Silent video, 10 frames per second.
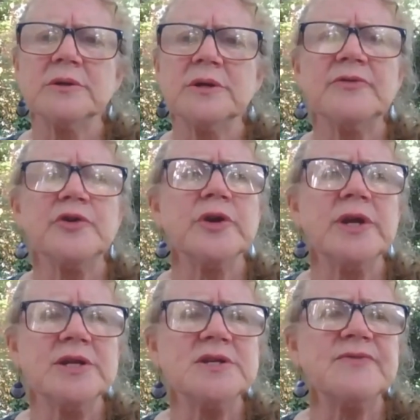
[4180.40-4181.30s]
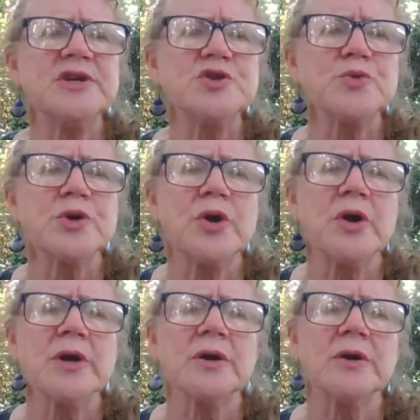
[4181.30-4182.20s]
If you're an individual
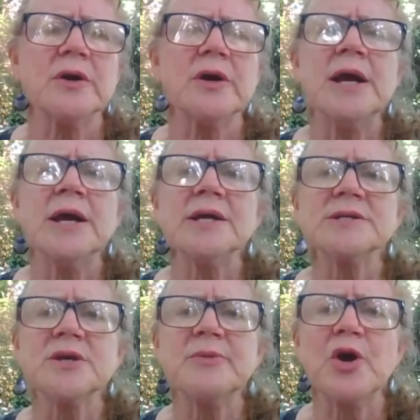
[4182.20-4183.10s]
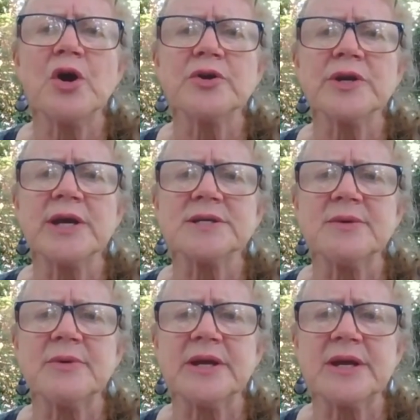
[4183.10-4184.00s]
gardener, it's going to be harder to get
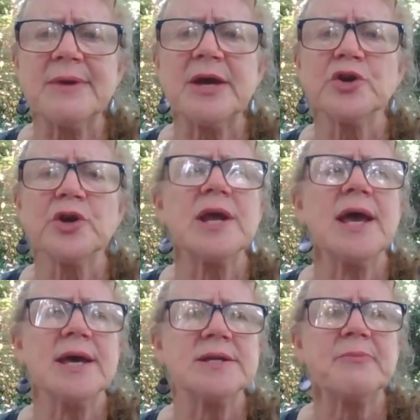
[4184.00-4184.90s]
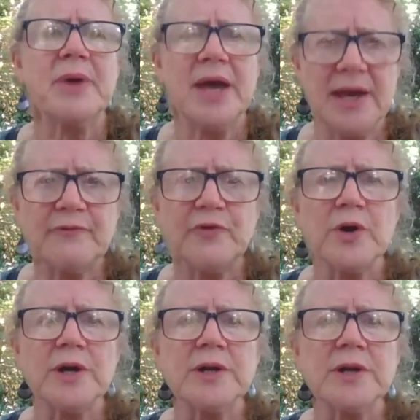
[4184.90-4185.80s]
somebody to come out. You're going to end up paying
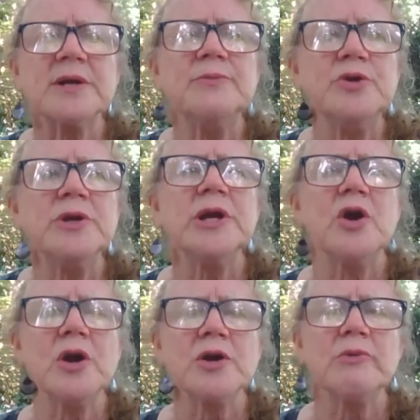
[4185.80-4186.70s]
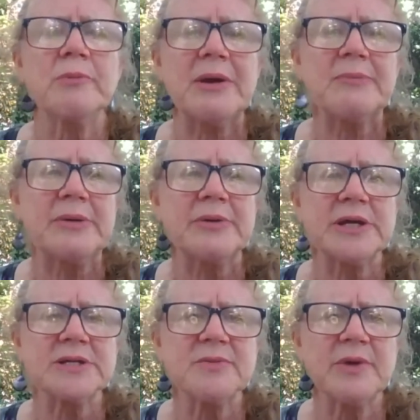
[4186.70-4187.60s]
for it. Community gardener, we might be able to
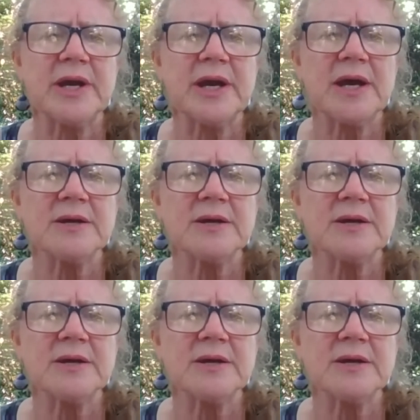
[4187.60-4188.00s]
get somebody out.